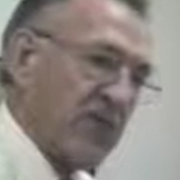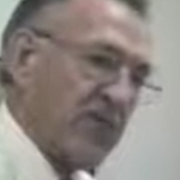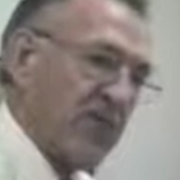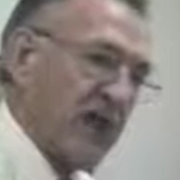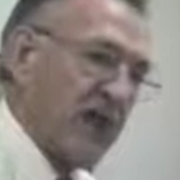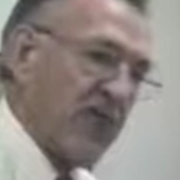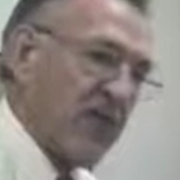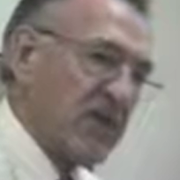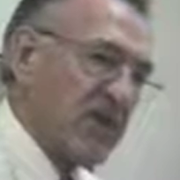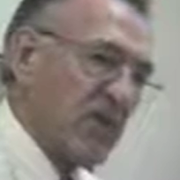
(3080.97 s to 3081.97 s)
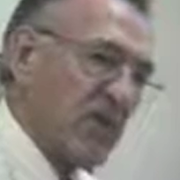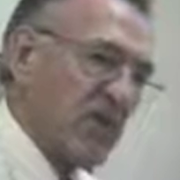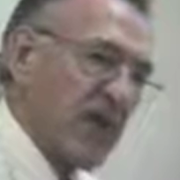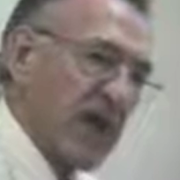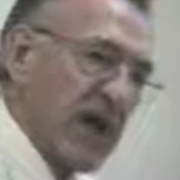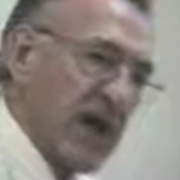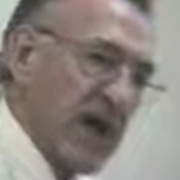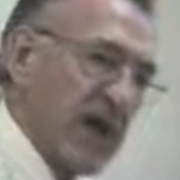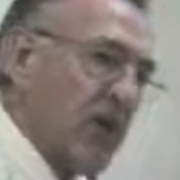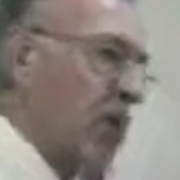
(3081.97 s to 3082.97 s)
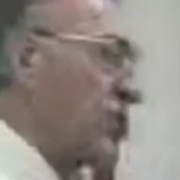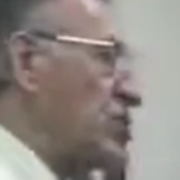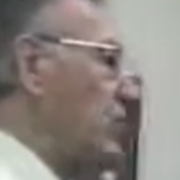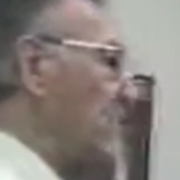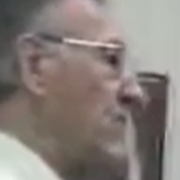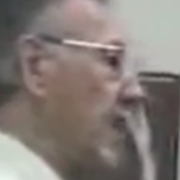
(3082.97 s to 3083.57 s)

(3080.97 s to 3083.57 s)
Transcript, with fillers: If my loved ones won't go thee, I'll not turn